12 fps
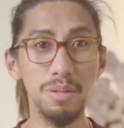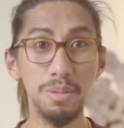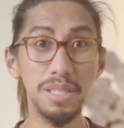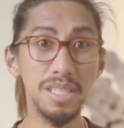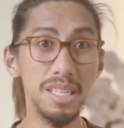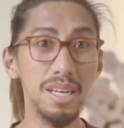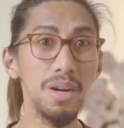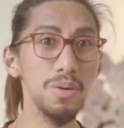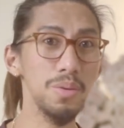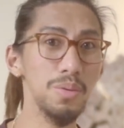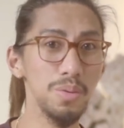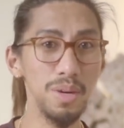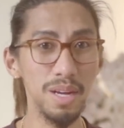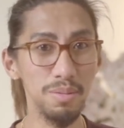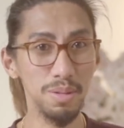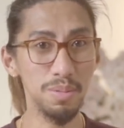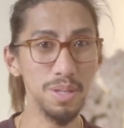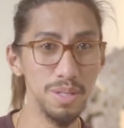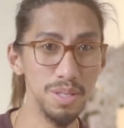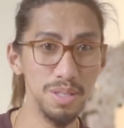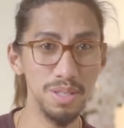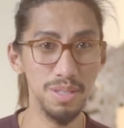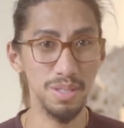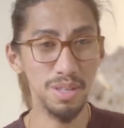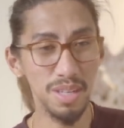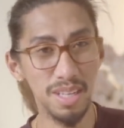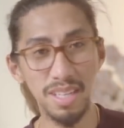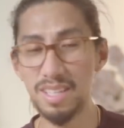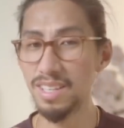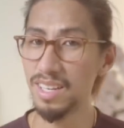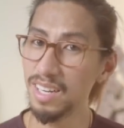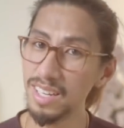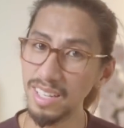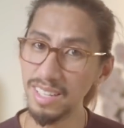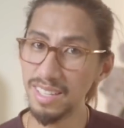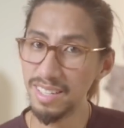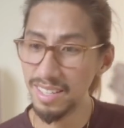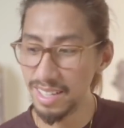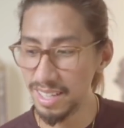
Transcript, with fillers: we'll see, oh, how it works on your end and their end